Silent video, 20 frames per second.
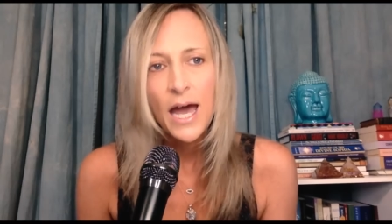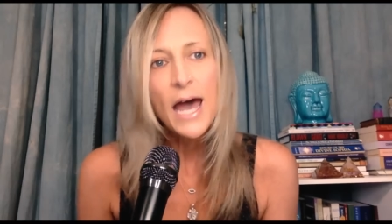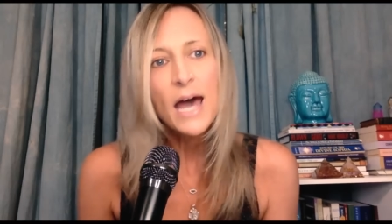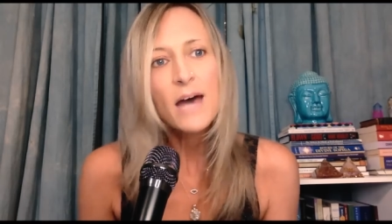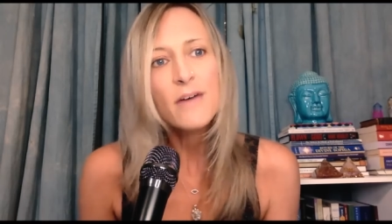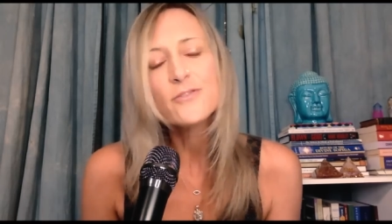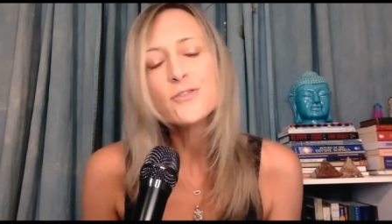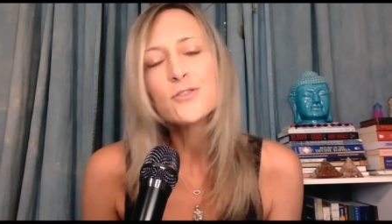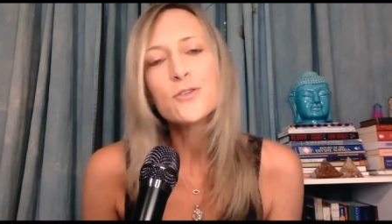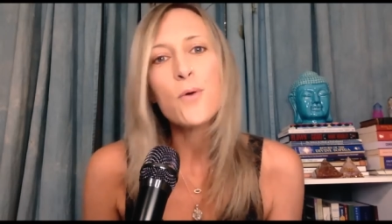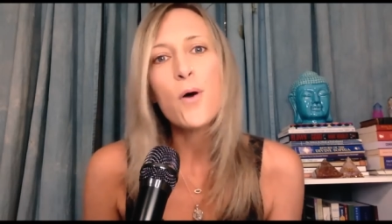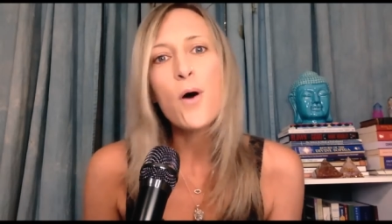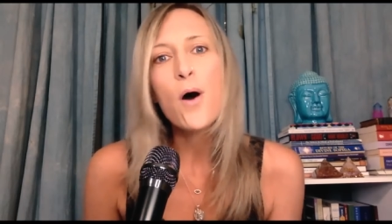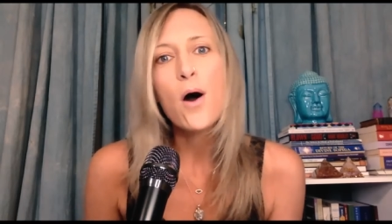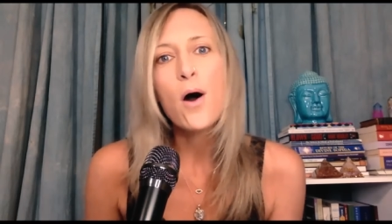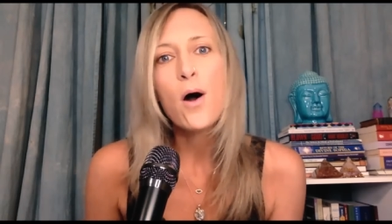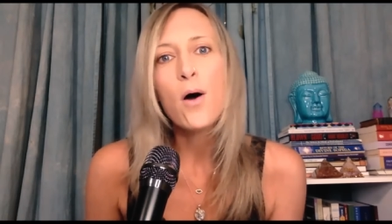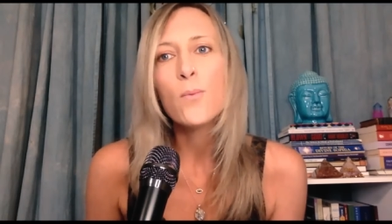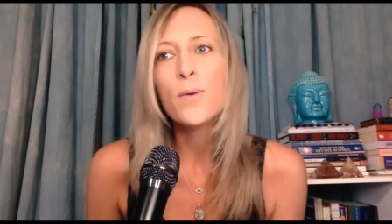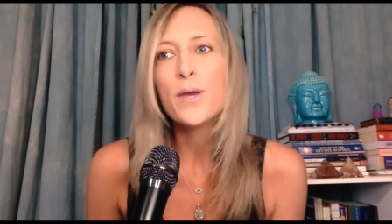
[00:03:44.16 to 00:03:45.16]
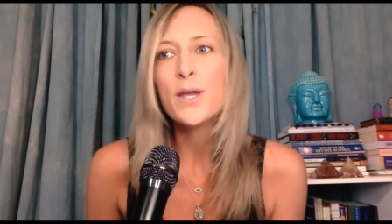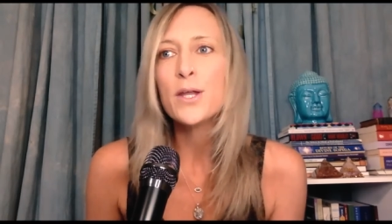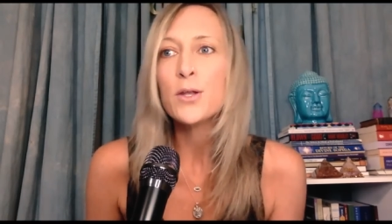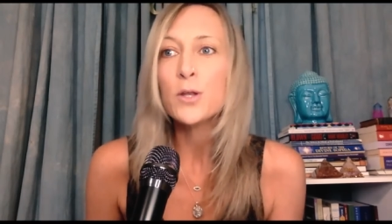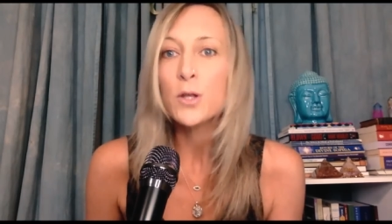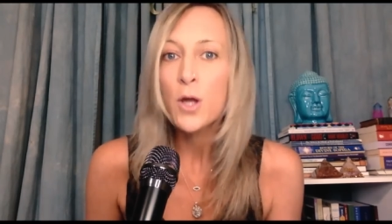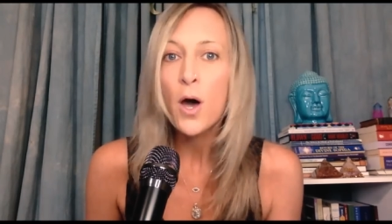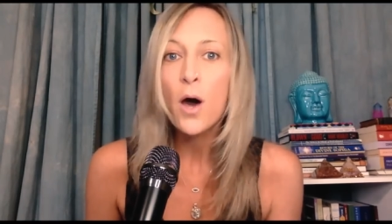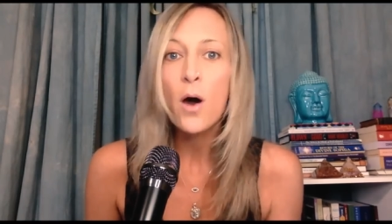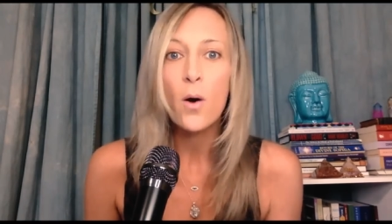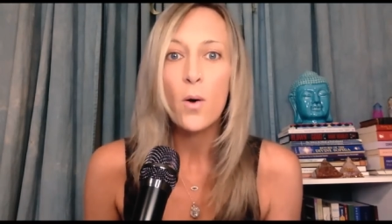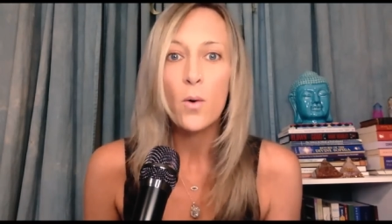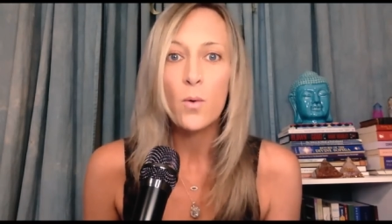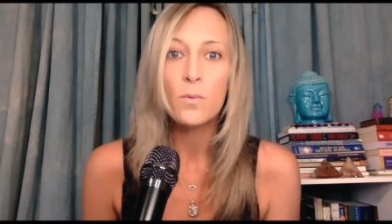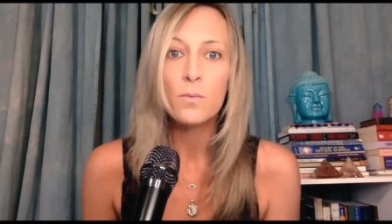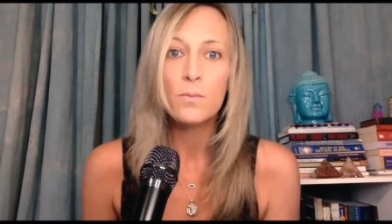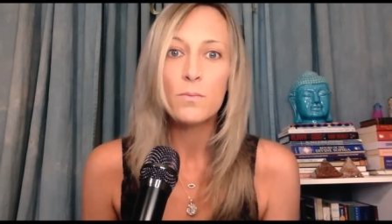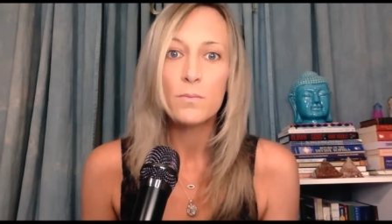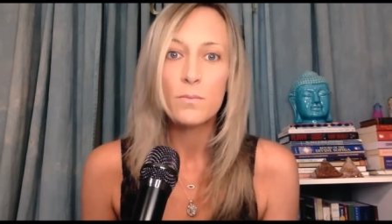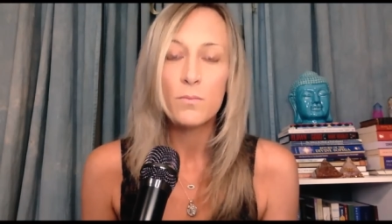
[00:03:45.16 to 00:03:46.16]
After all, we
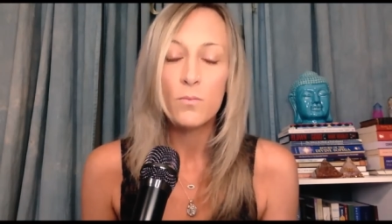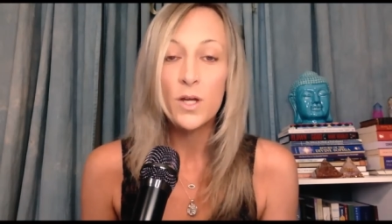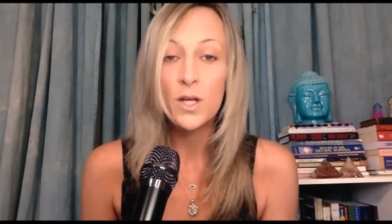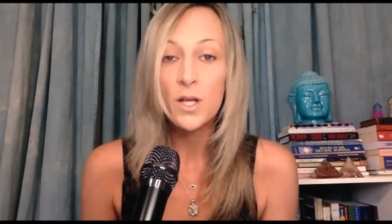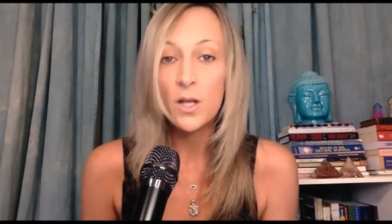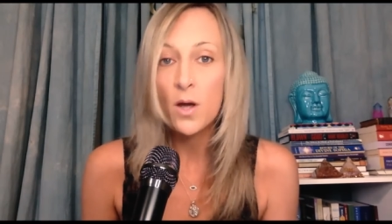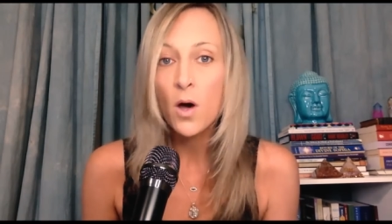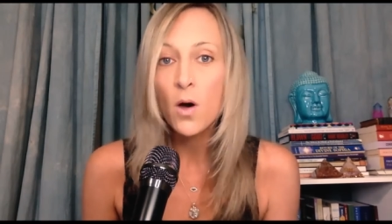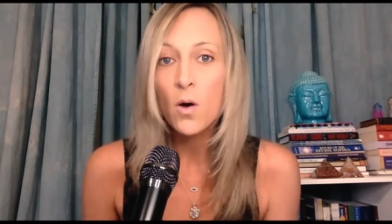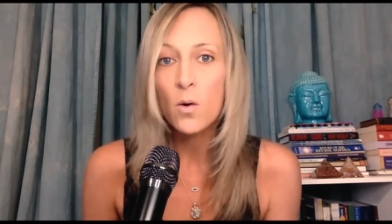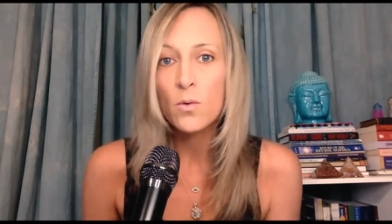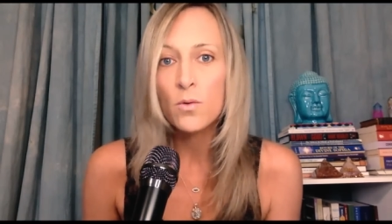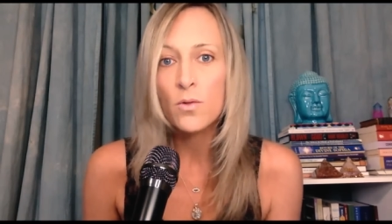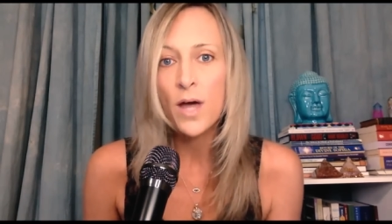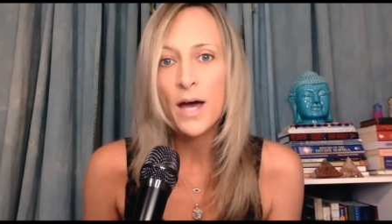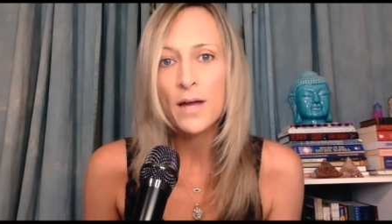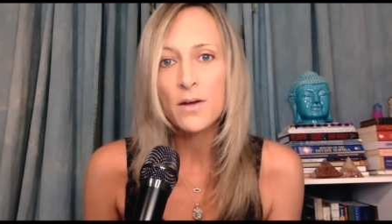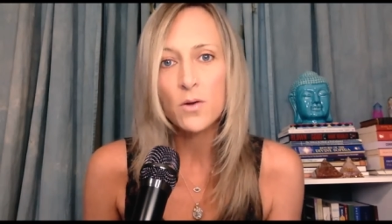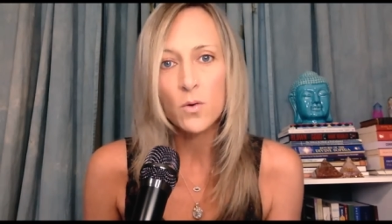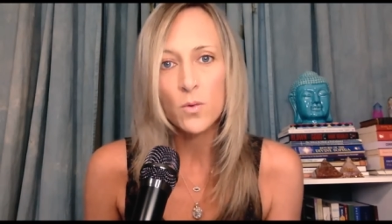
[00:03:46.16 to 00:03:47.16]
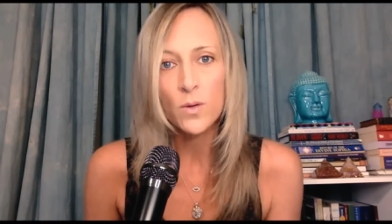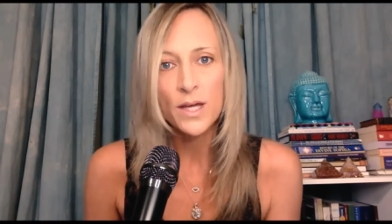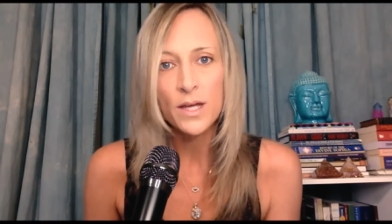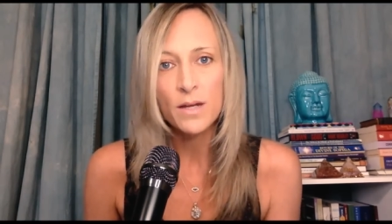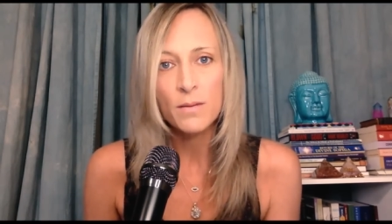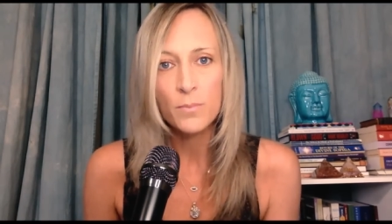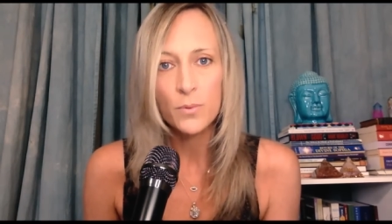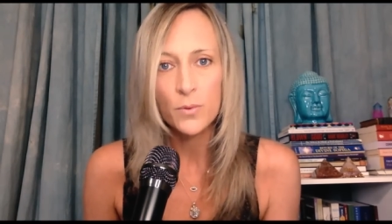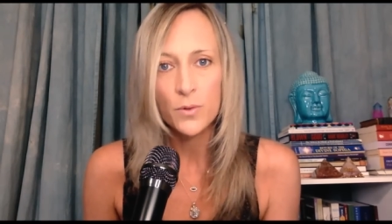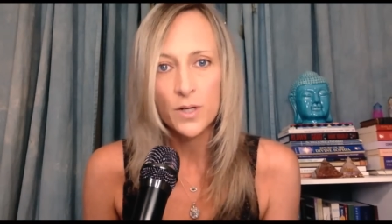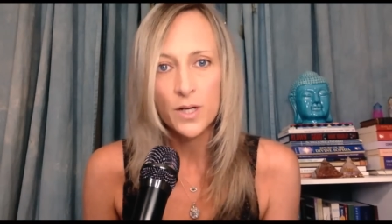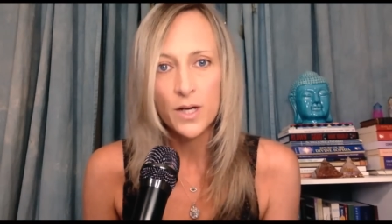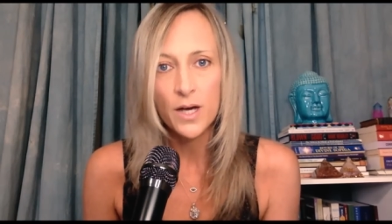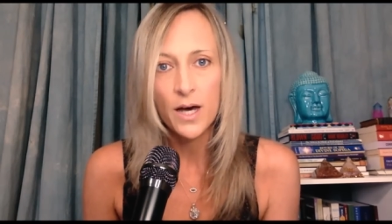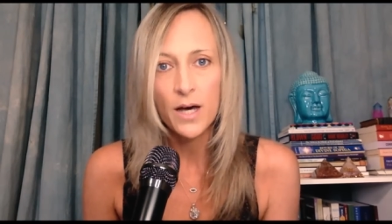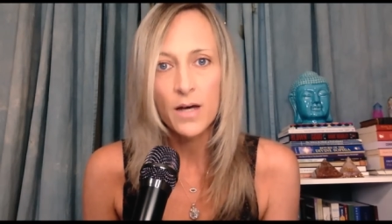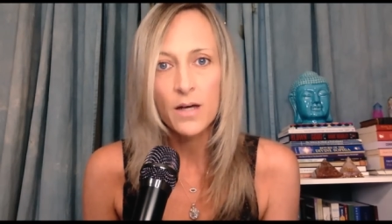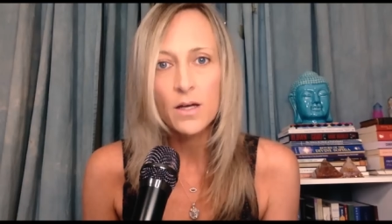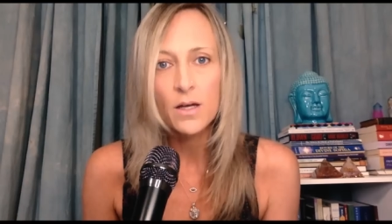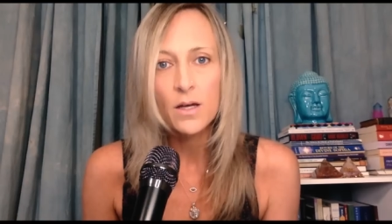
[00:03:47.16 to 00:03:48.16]
know we know that Queen
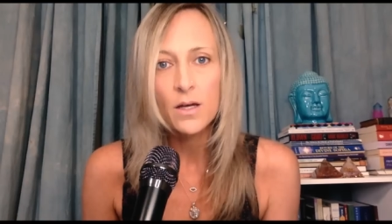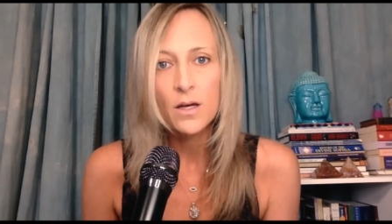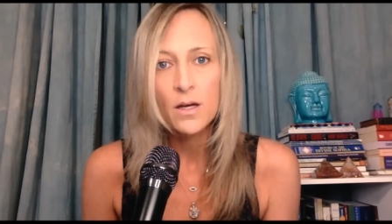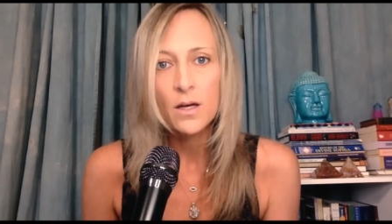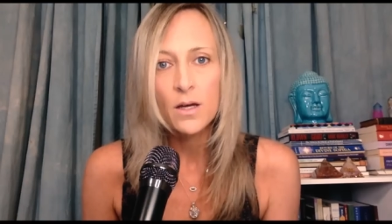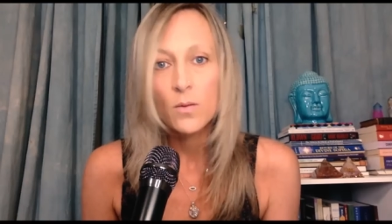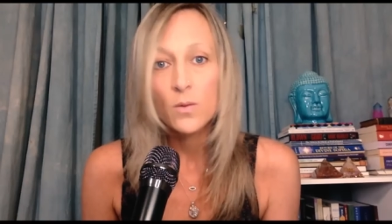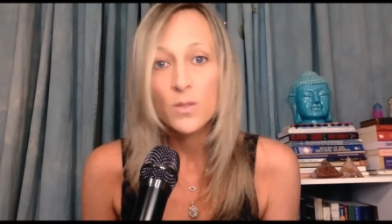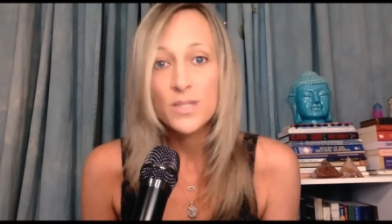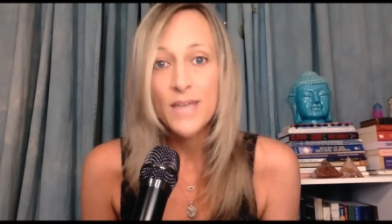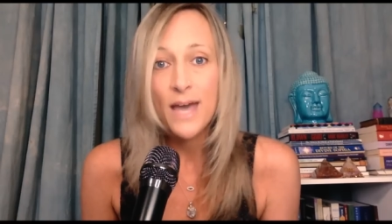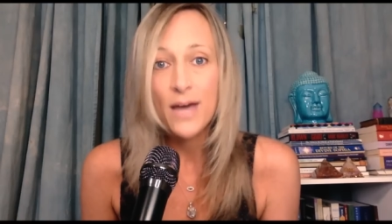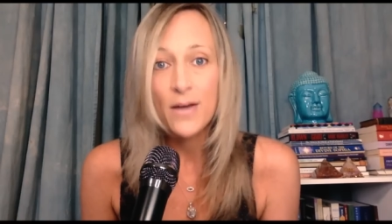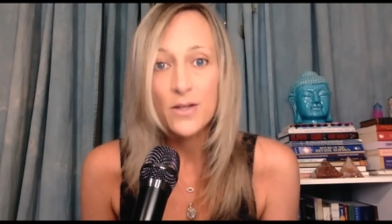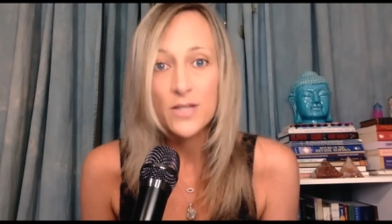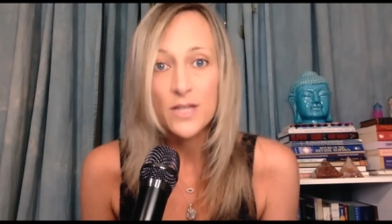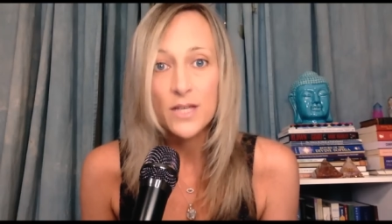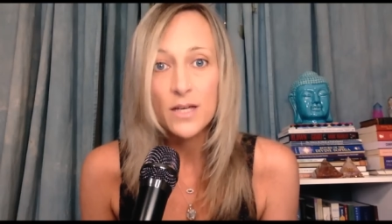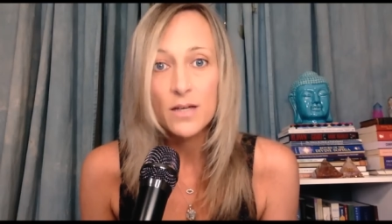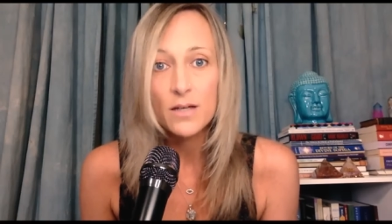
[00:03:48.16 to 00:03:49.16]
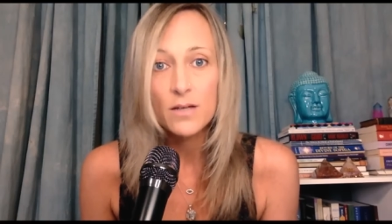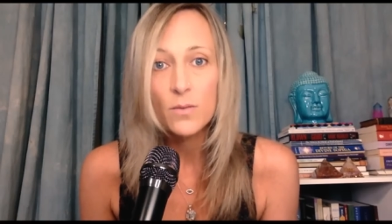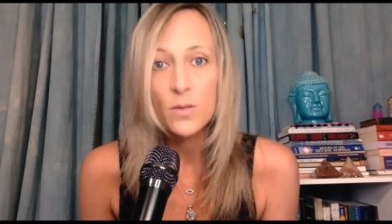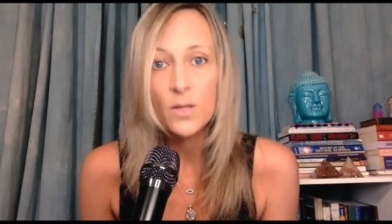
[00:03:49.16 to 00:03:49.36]
Boudica was Celtic.